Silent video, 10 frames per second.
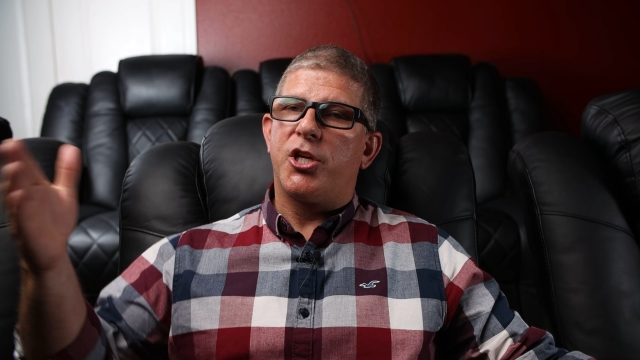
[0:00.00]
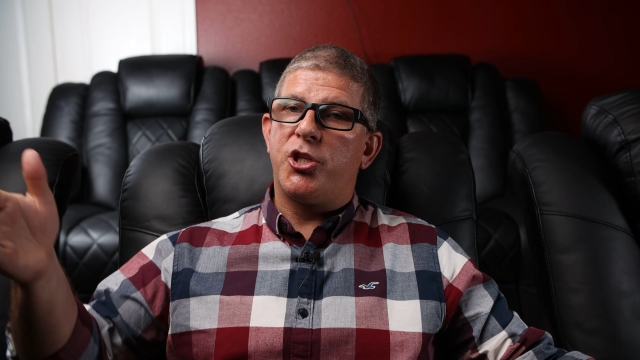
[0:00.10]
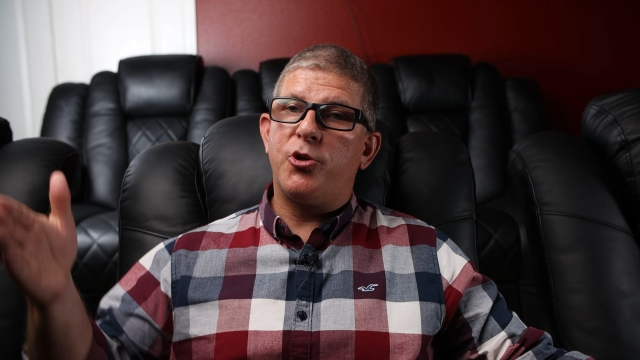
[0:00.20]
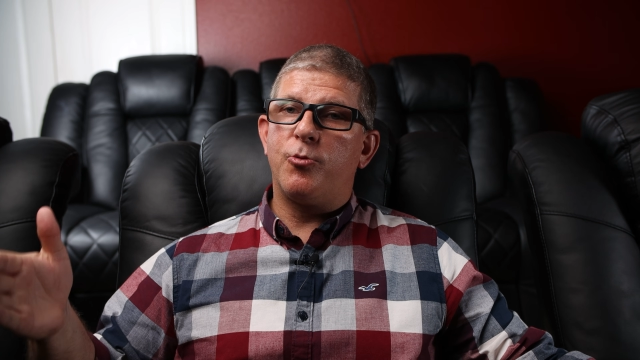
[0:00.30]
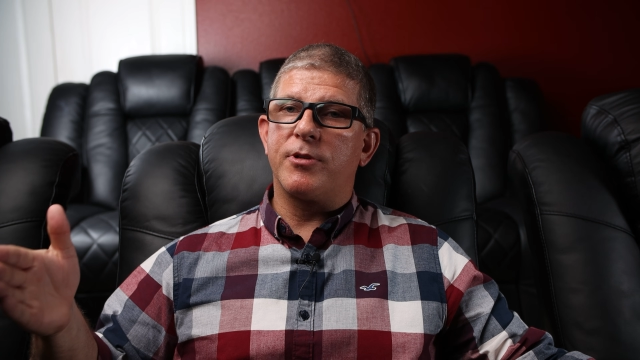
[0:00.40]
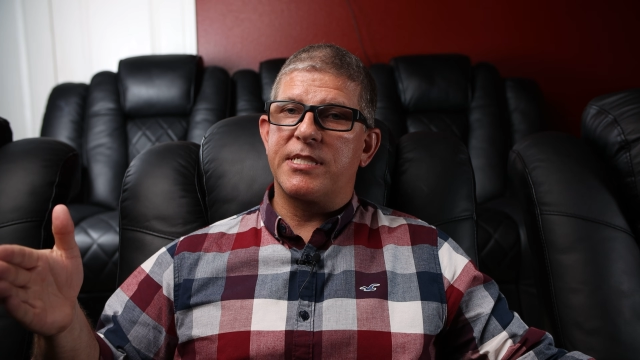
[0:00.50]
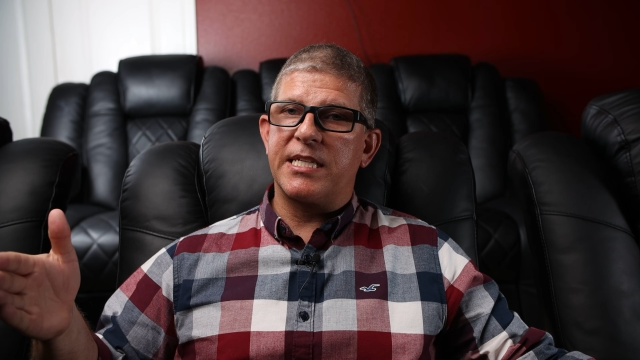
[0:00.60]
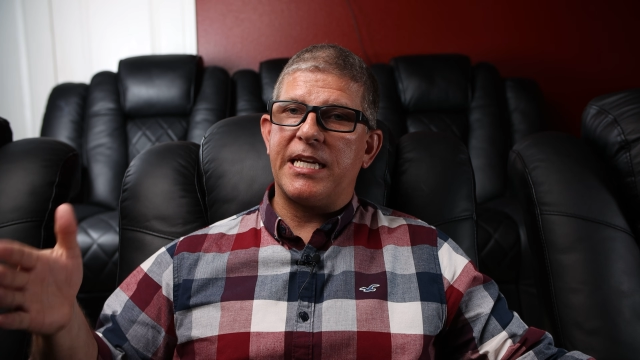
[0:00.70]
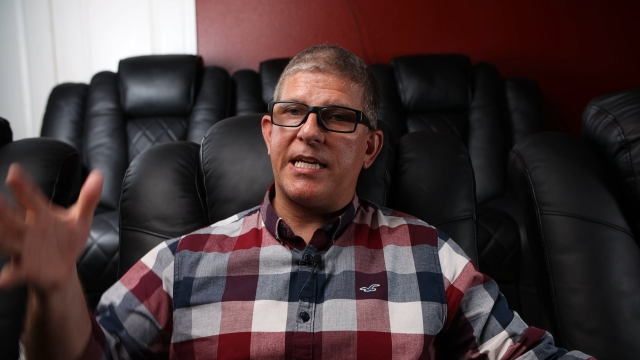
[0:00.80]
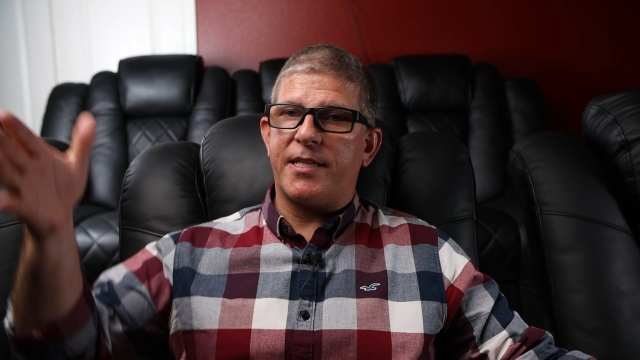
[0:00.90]
you will
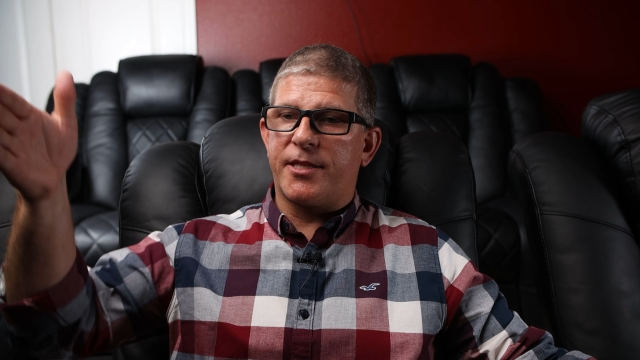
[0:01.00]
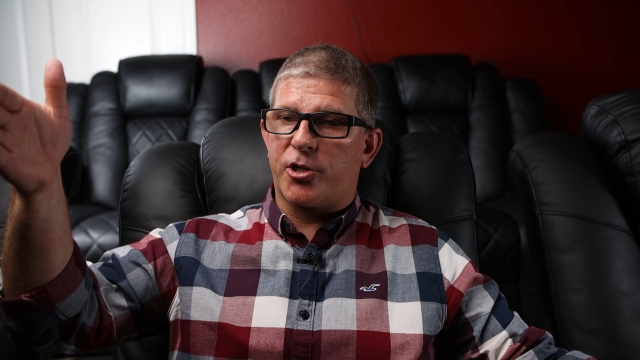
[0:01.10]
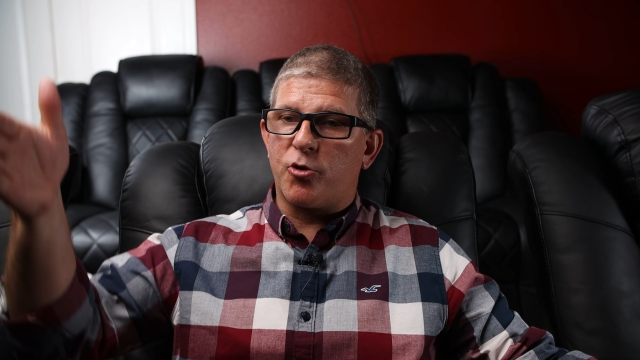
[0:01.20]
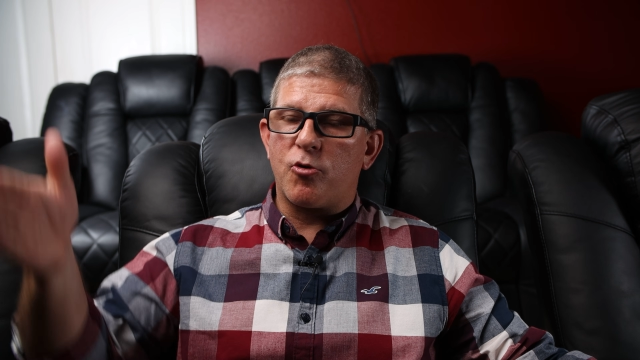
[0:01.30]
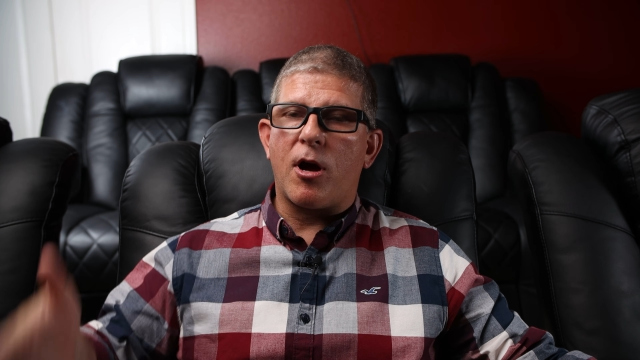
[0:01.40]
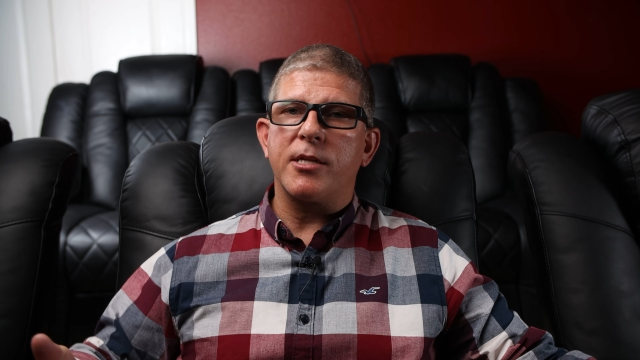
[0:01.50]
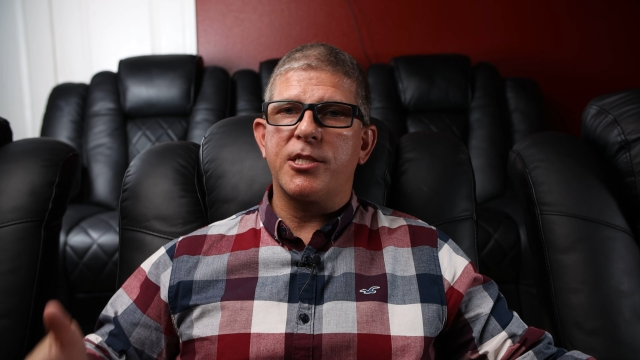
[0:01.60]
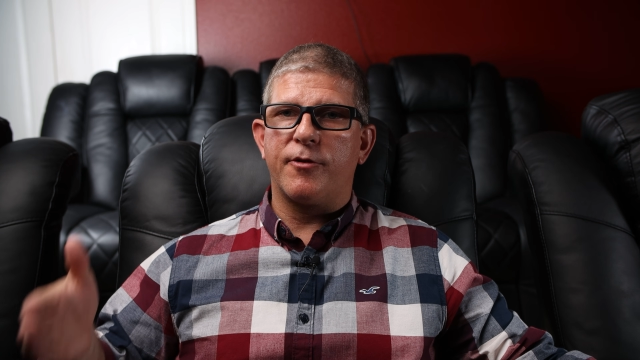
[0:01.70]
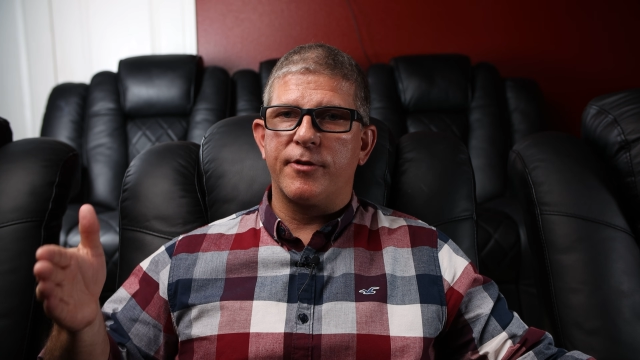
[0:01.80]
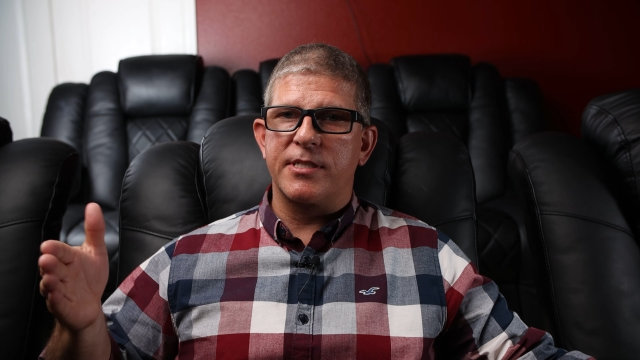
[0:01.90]
see the
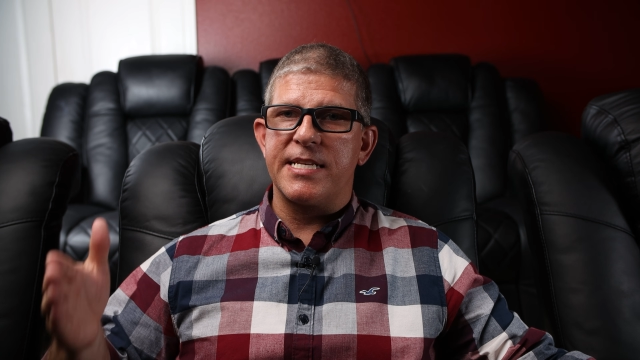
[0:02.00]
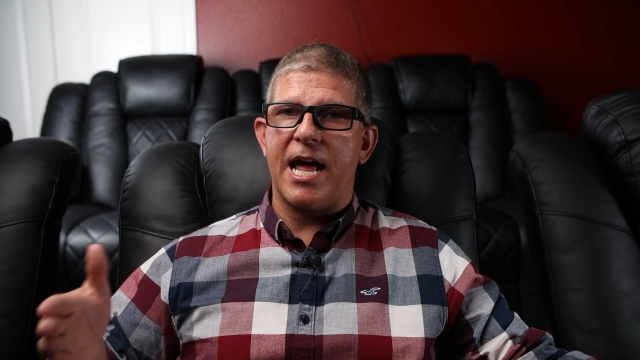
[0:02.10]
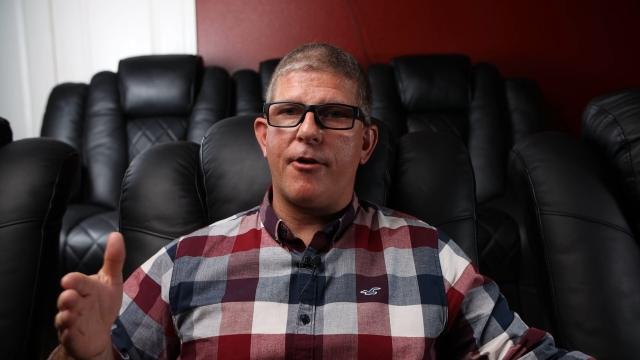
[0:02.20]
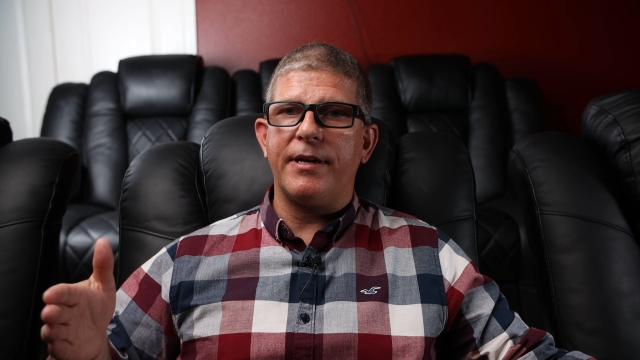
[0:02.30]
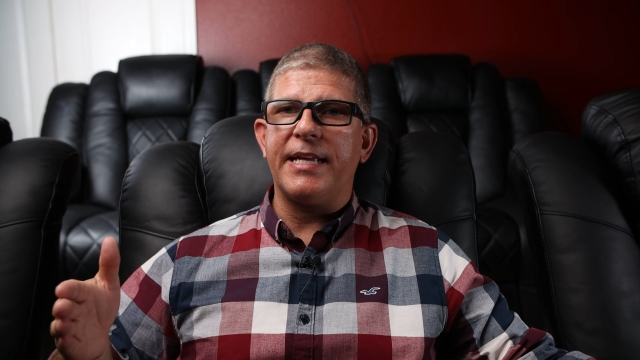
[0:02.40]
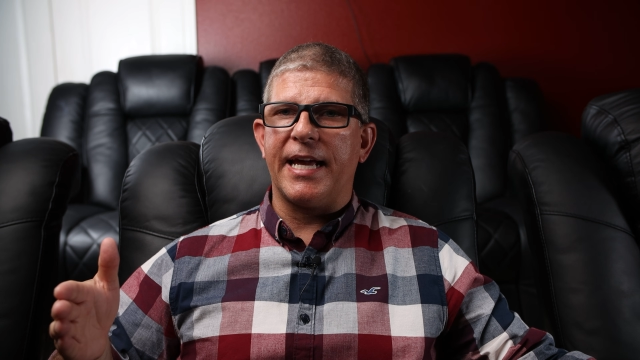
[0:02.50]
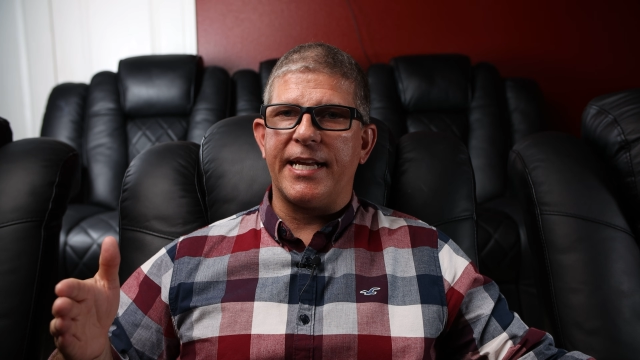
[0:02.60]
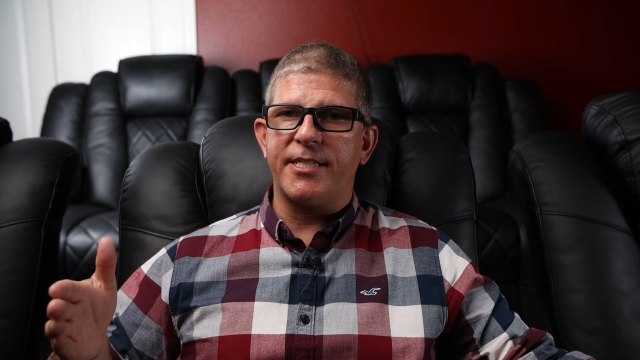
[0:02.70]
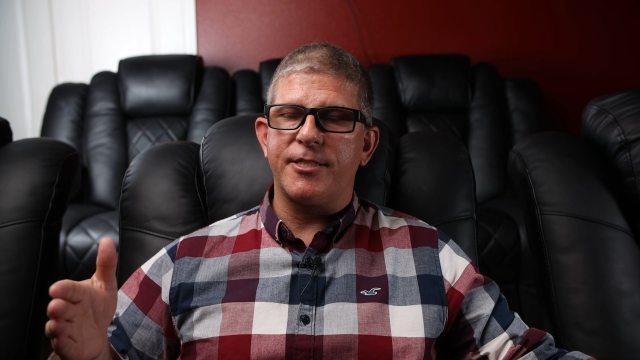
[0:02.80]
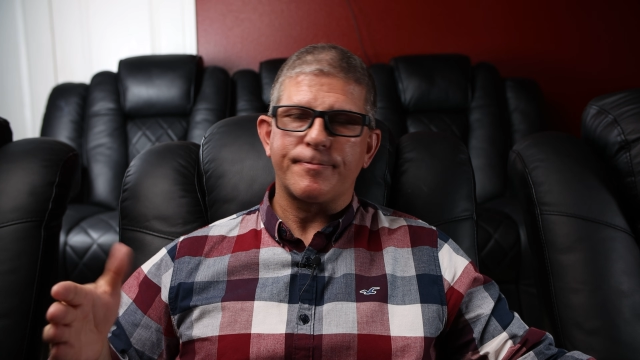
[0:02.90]
crossover is now
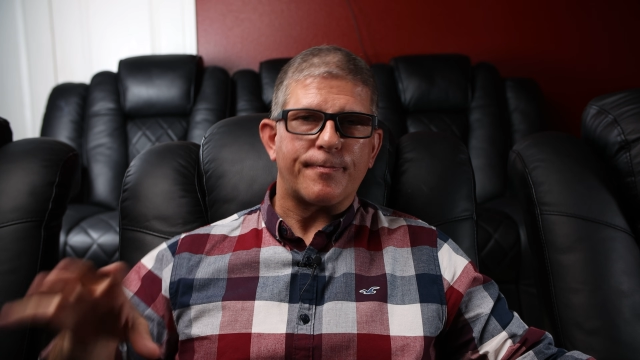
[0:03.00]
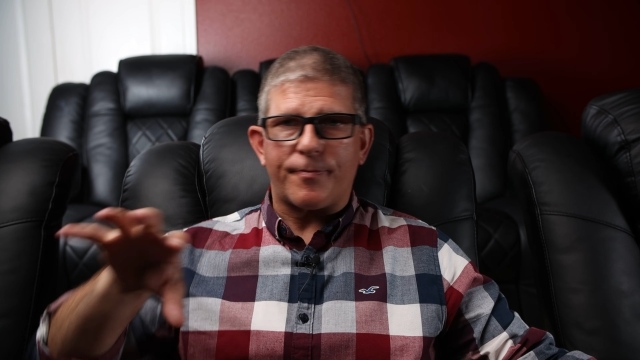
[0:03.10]
engaged.